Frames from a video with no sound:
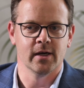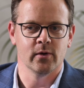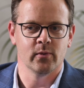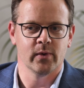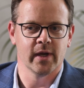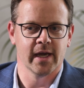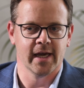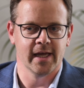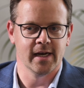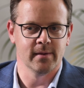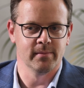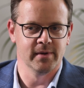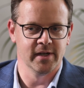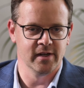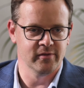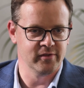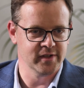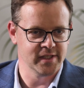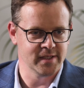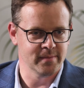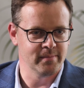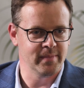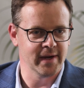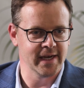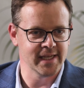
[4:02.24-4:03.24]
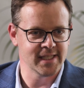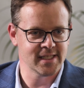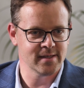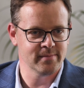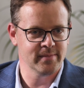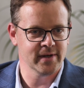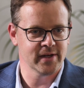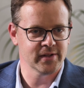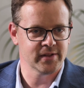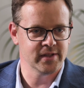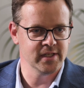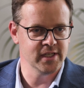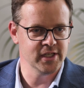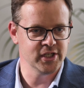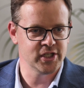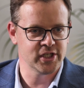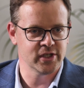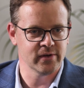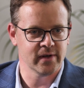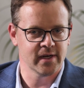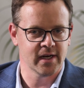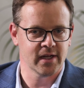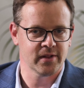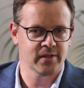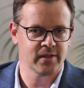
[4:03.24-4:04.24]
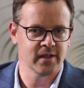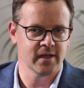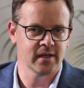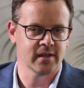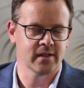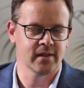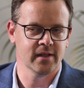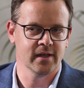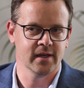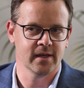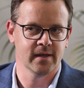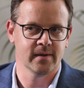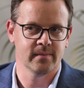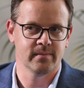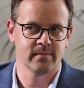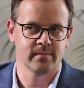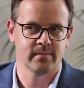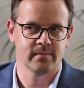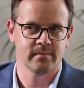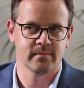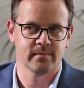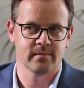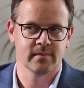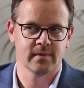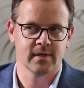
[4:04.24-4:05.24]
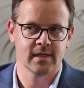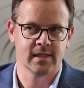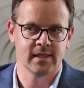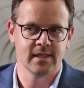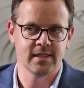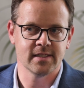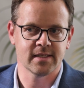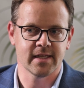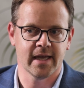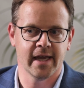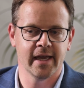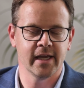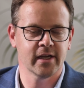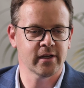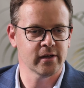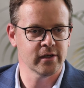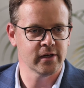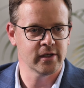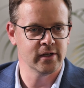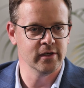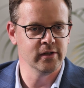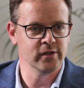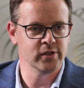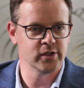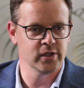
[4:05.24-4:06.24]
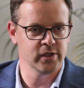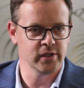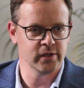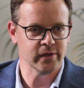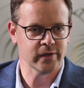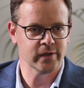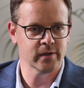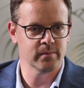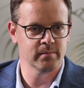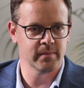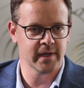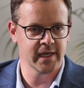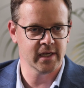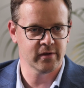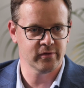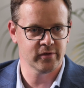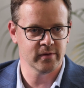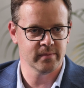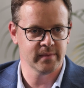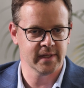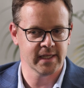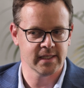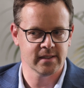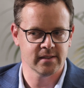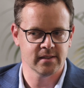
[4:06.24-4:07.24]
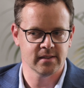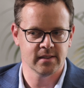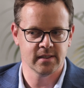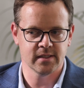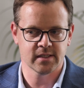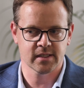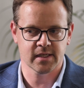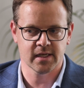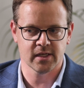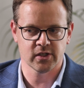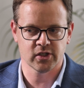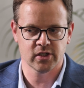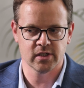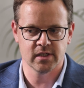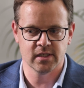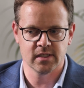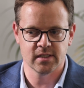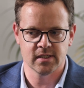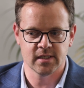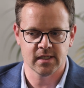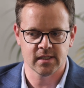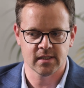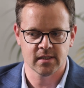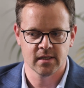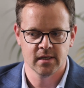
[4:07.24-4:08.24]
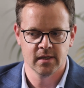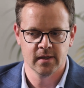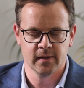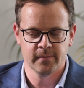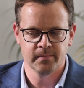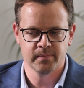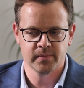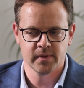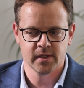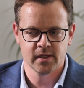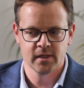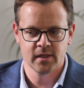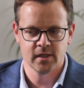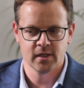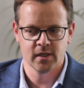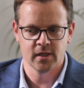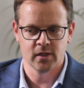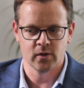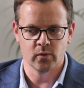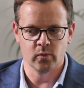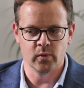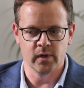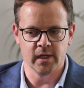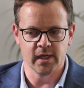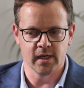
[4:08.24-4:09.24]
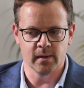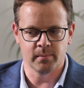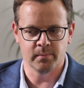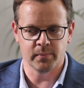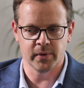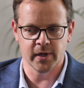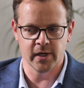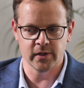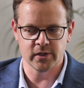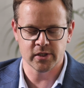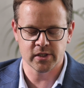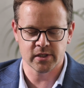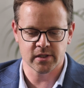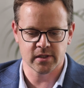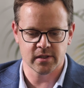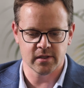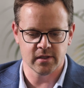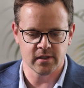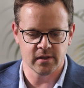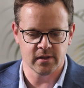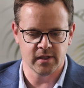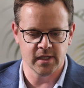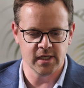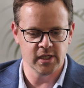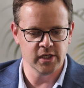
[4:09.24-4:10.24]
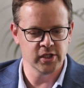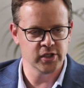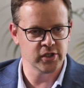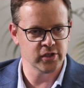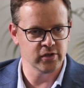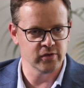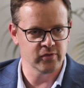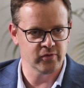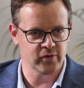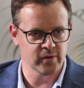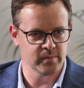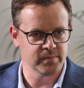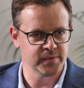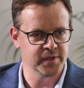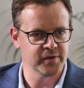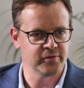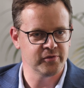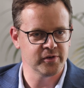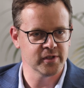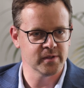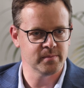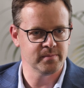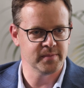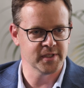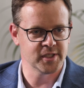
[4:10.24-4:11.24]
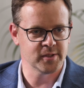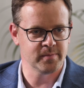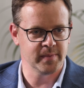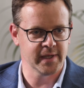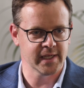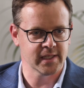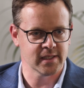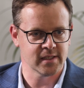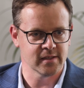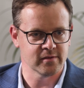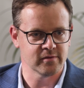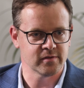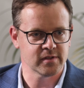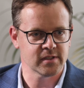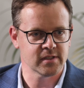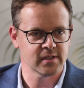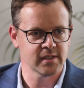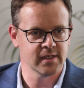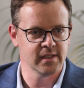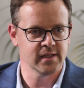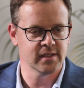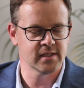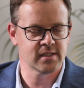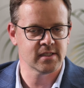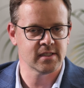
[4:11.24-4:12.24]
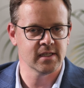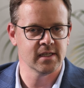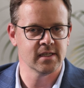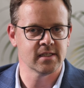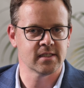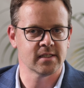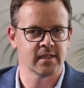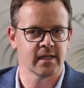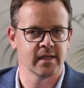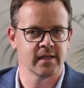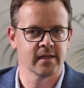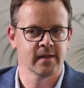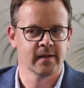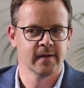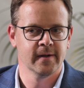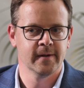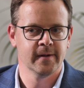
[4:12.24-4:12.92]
we had a bit of a debate about the issue, and I think at least a conclusion you could make from that discussion is that we approached the issue from different perspectives, in the sense that